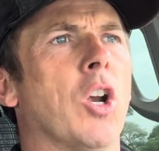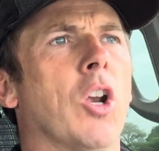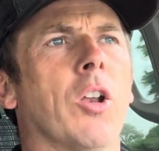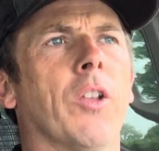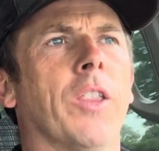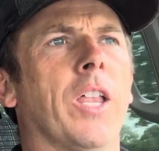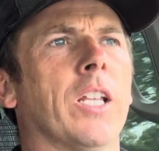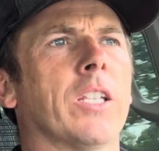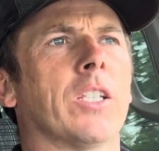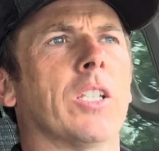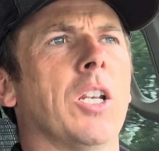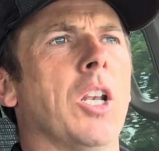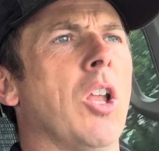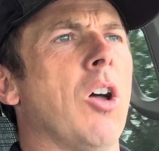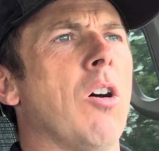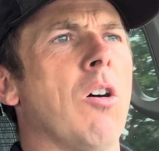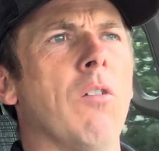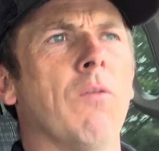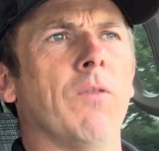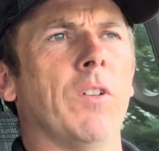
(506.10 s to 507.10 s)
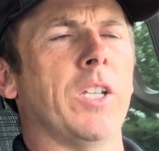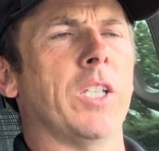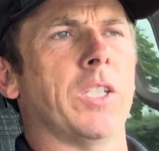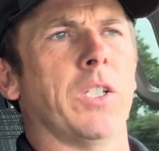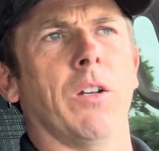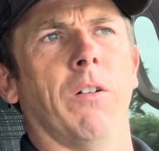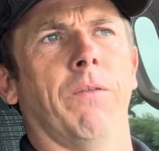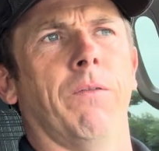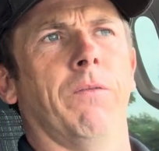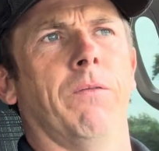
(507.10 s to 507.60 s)
that's lovely
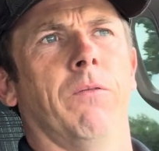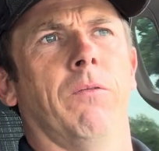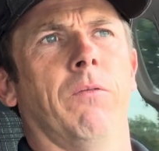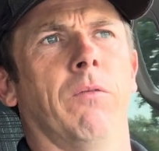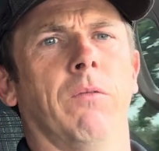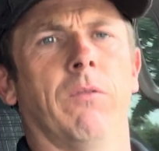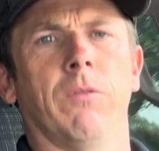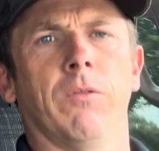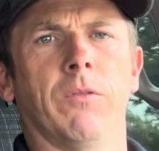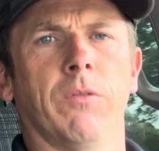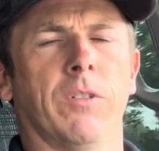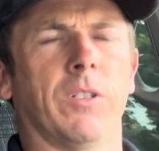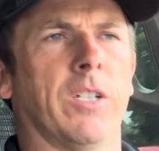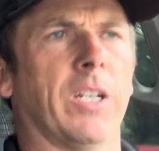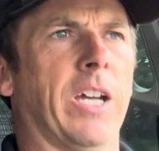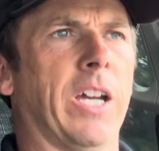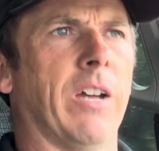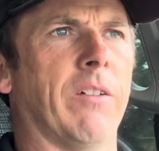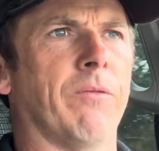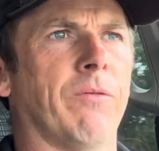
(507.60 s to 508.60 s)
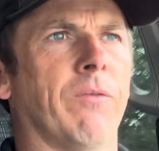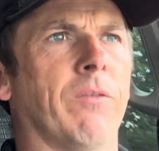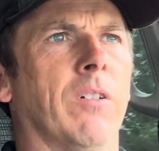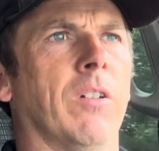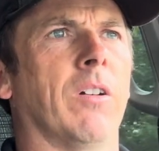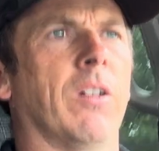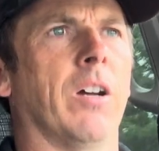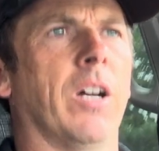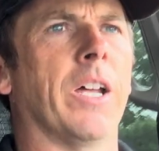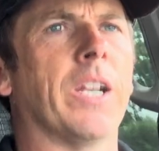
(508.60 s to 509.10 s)
stuff to have
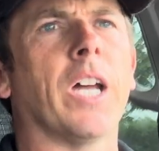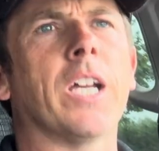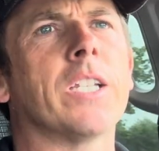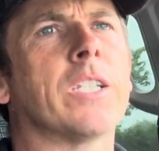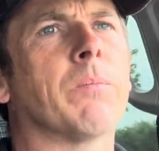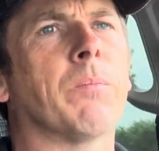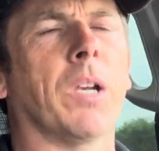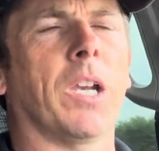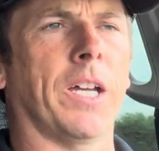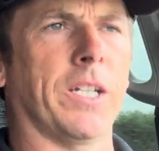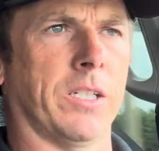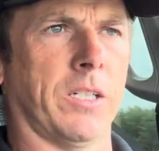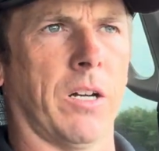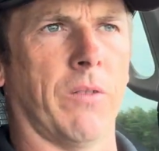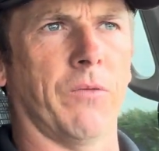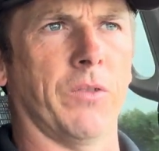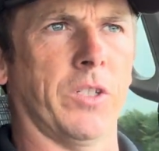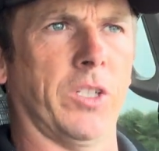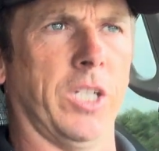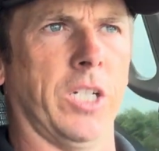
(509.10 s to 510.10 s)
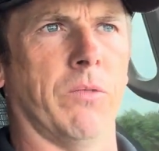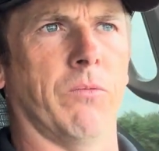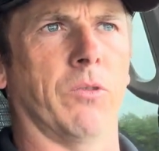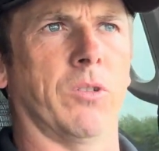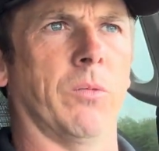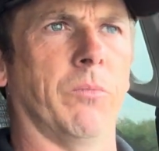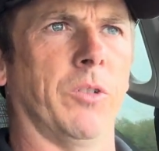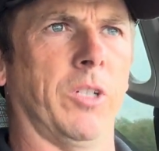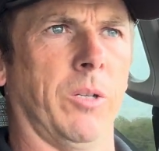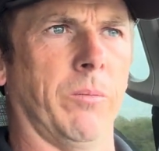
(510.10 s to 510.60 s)
a nice polite conversation with
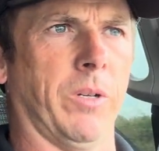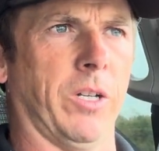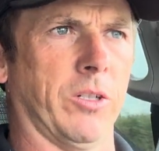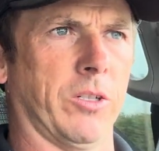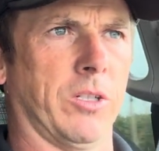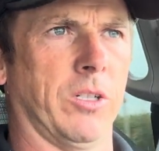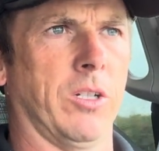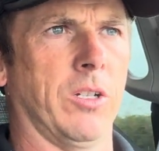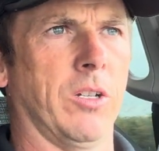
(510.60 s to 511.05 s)
somebody about,